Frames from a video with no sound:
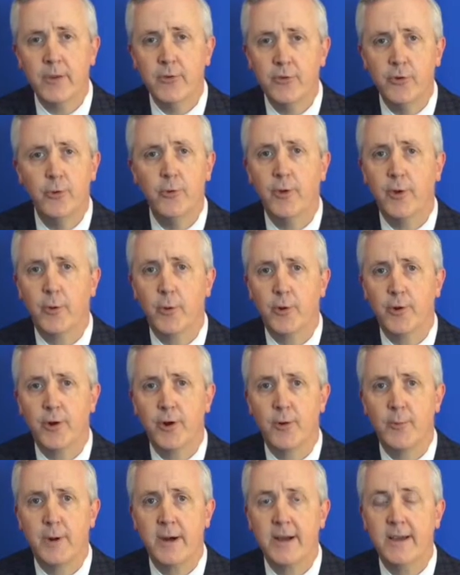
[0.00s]
to the
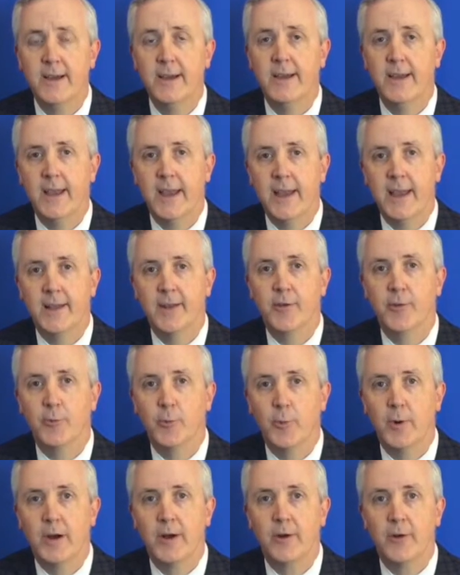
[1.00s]
chordoma and
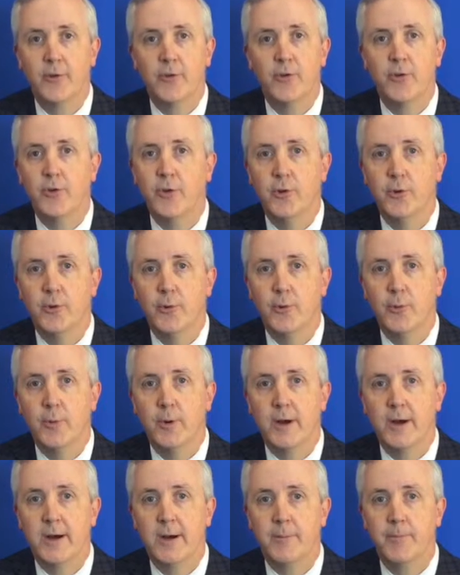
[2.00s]
as well
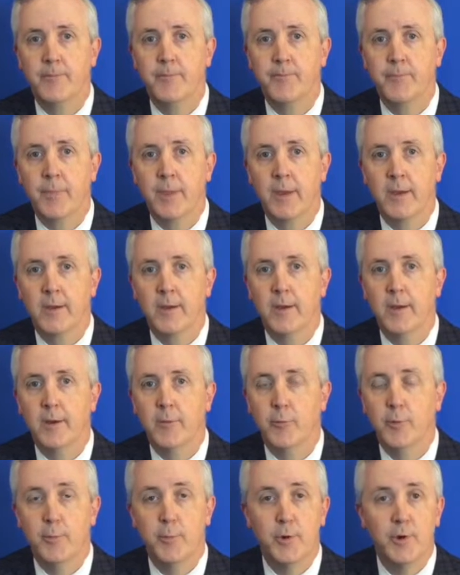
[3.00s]
to
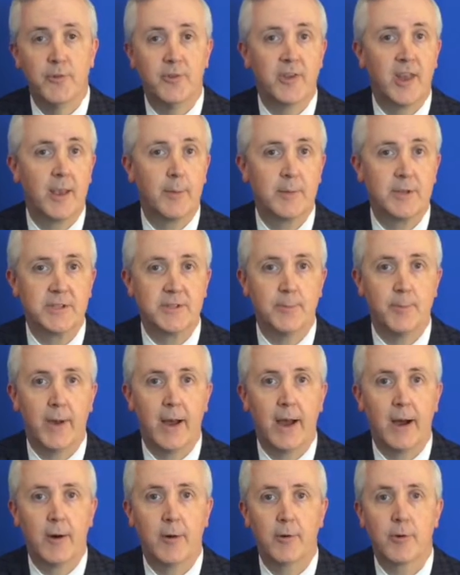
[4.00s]
remove segments of
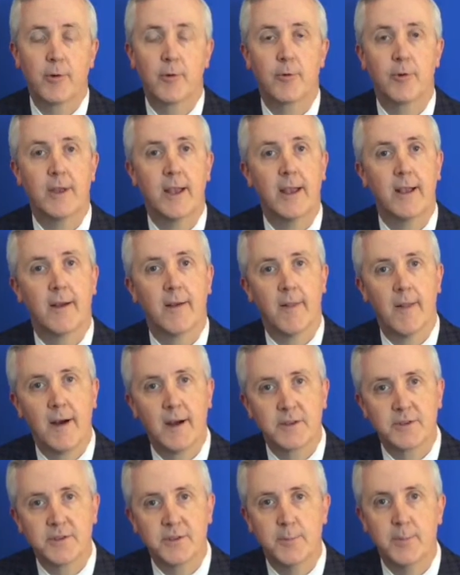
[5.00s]
bowel, create
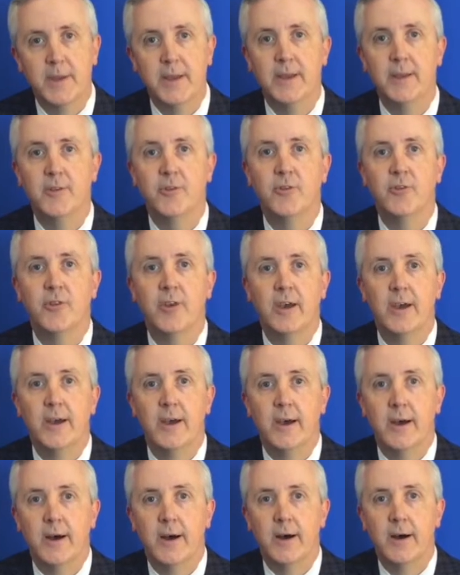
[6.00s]
colostomies,
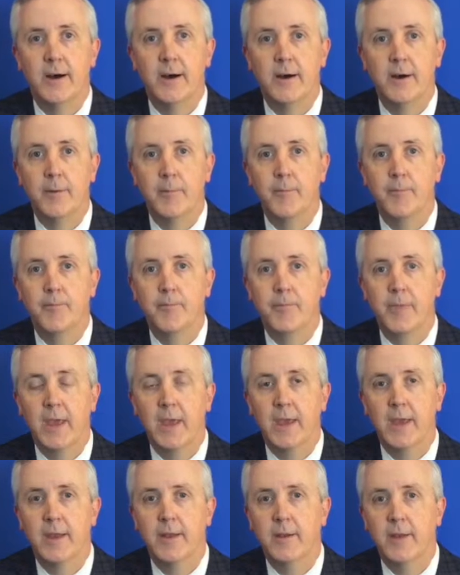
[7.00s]

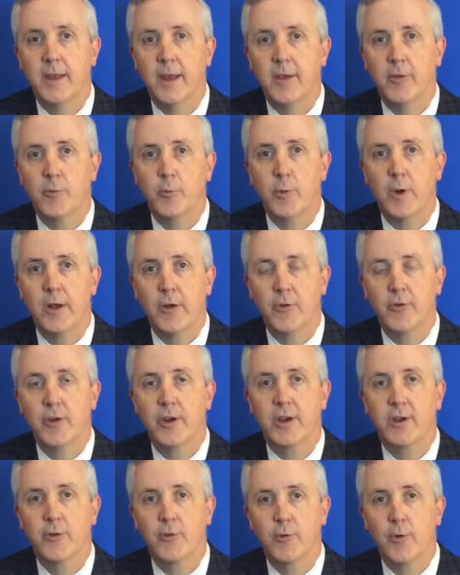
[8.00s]
and as well
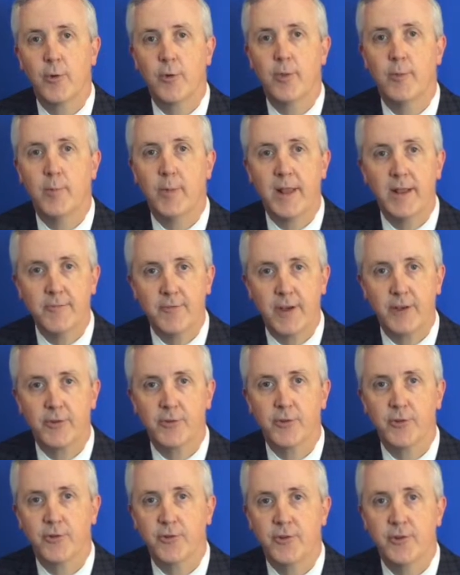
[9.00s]
to control the blood
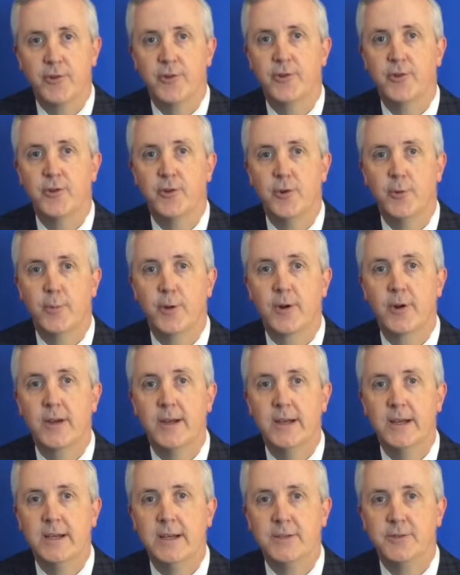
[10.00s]
vessels to the tumor
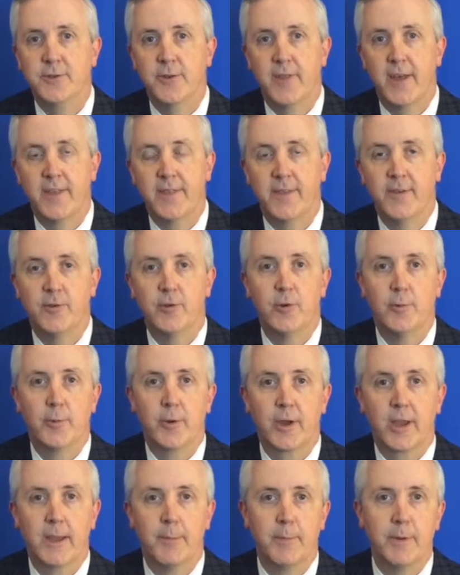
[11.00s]
so that the
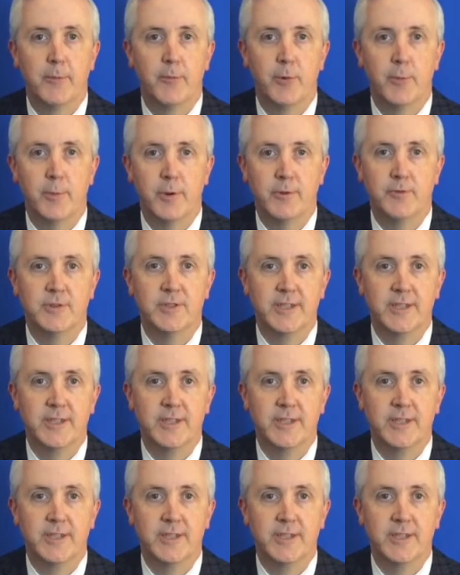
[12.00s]
tumor can be removed